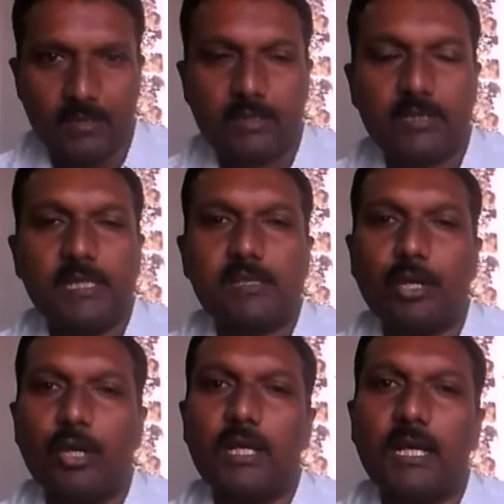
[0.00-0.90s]
These
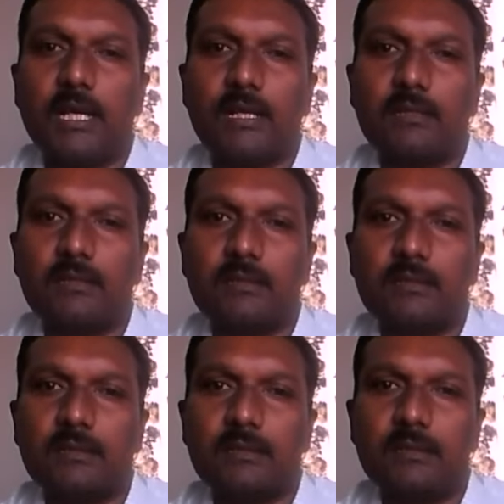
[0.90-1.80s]
all are
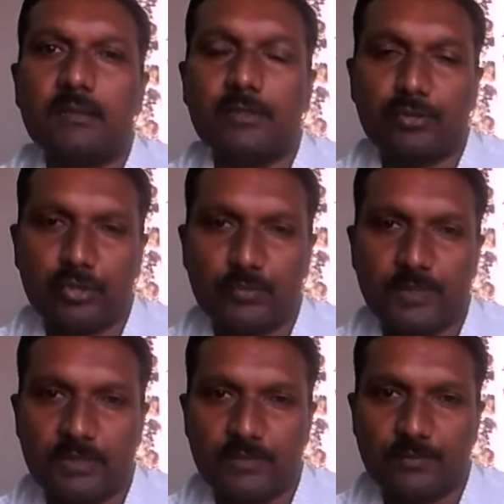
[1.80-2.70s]
resource
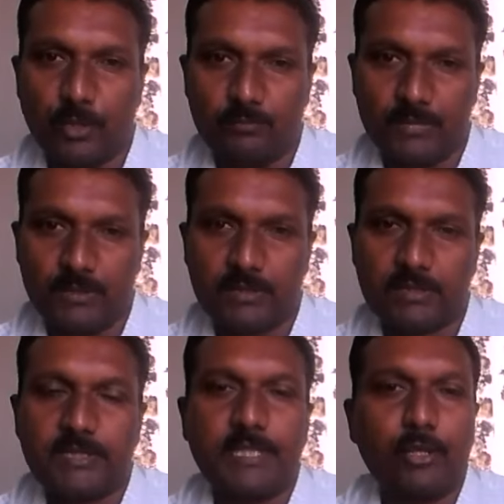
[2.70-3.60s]
persons from
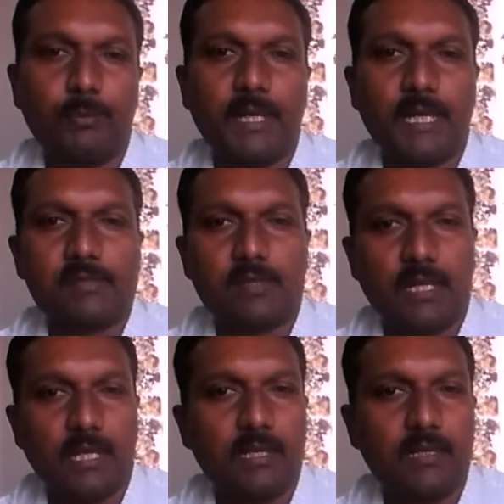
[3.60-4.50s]
state of
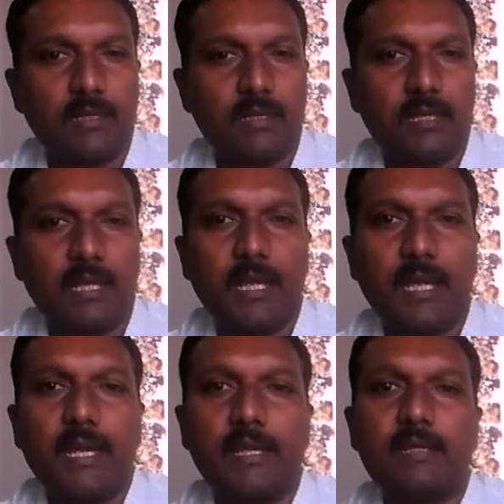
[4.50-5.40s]
Maharashtra
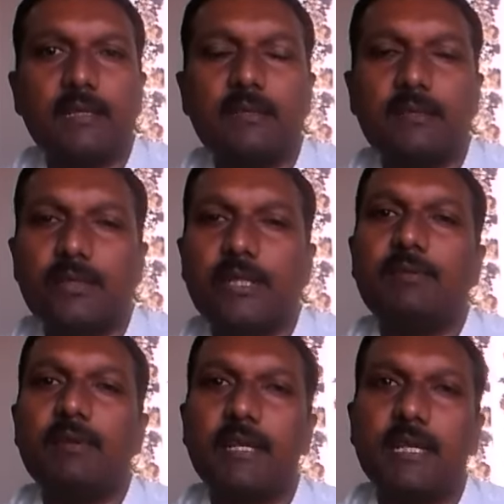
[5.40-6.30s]
and they
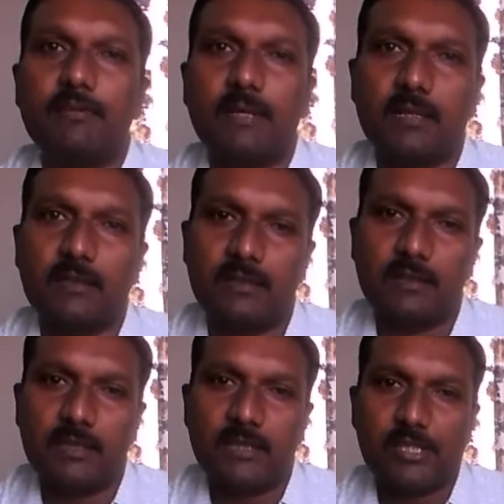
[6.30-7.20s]
will deliver
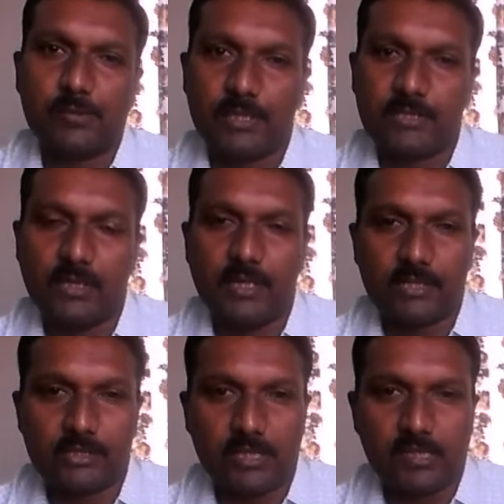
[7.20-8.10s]
special
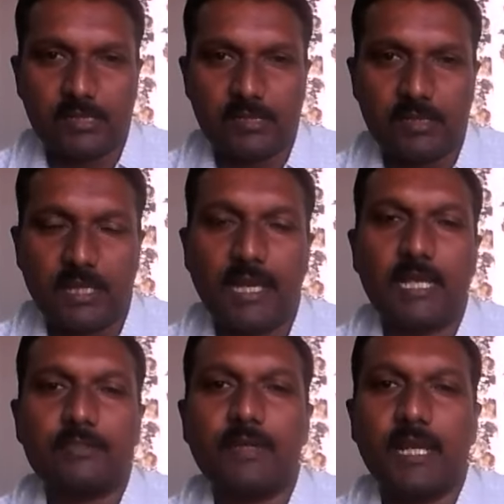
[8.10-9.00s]
lectures
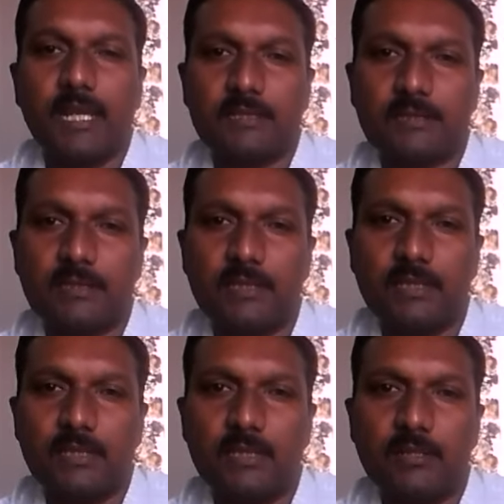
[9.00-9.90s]
as well as
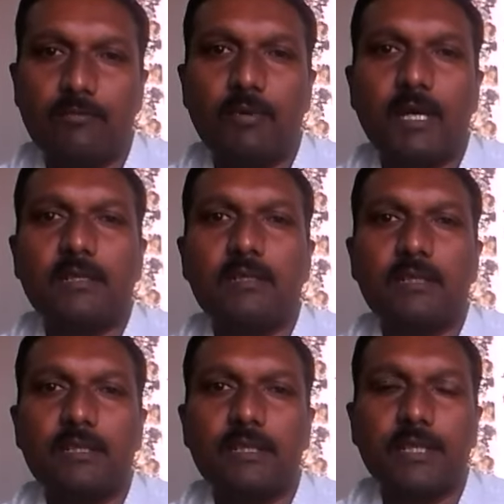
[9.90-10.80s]
one
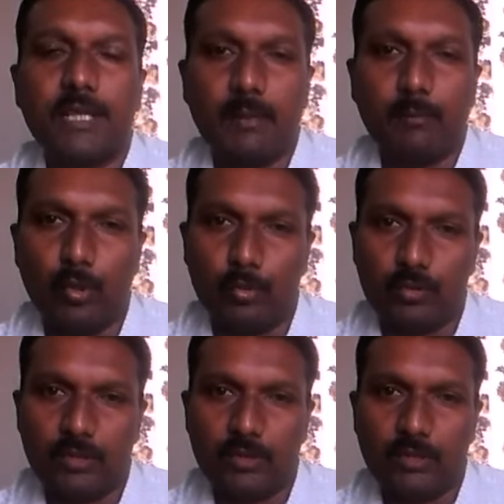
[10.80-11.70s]
demo
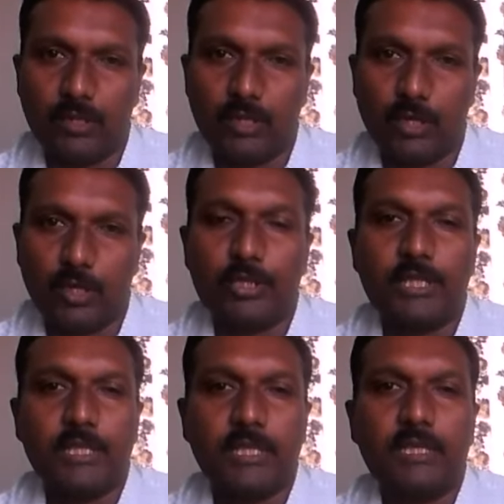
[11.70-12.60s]
on
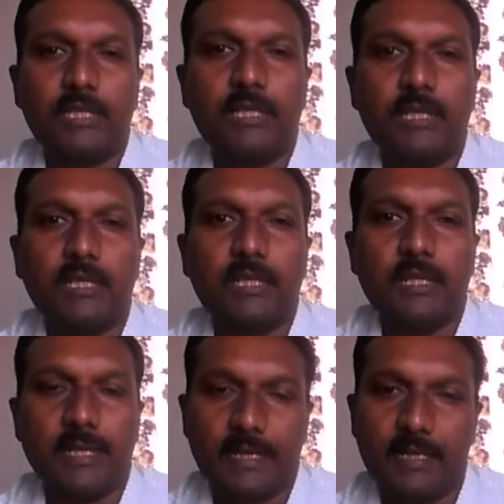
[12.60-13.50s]
the
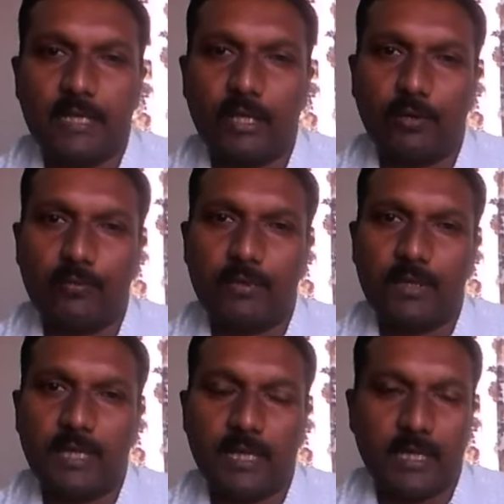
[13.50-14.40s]
technique of
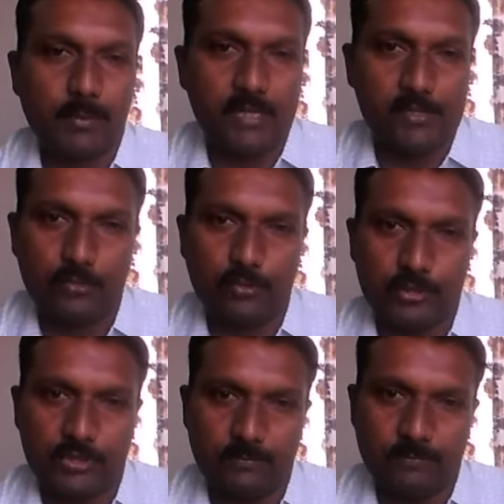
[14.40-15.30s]
applied
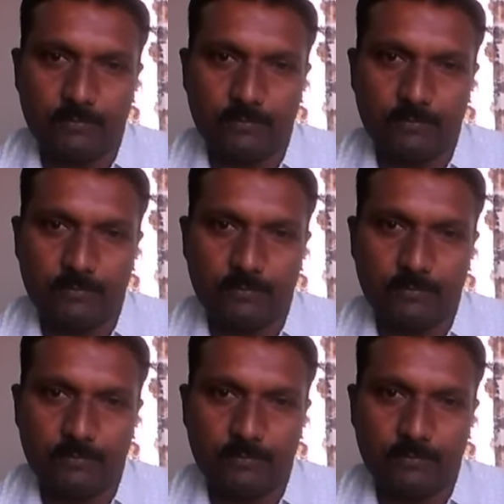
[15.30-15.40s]
zoology.